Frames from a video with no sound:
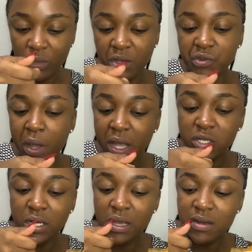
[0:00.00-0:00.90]
So I
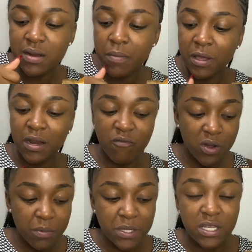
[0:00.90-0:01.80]
actually ended up getting
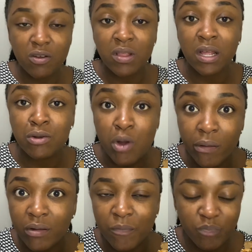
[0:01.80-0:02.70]
40% on the
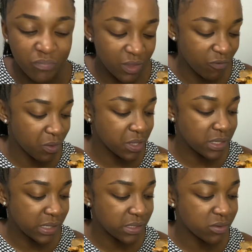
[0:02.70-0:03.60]
dot for the
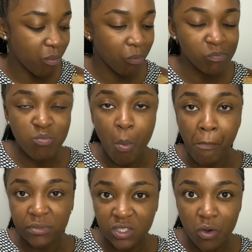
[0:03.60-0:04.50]
test.
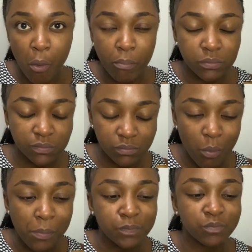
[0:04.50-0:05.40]
So
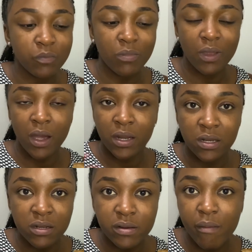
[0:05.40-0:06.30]
I
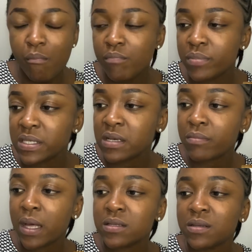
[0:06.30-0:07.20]
did basic
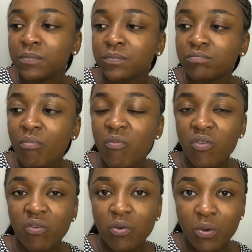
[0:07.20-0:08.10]
maths
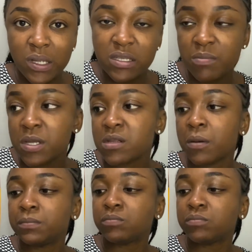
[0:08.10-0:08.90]
for one semester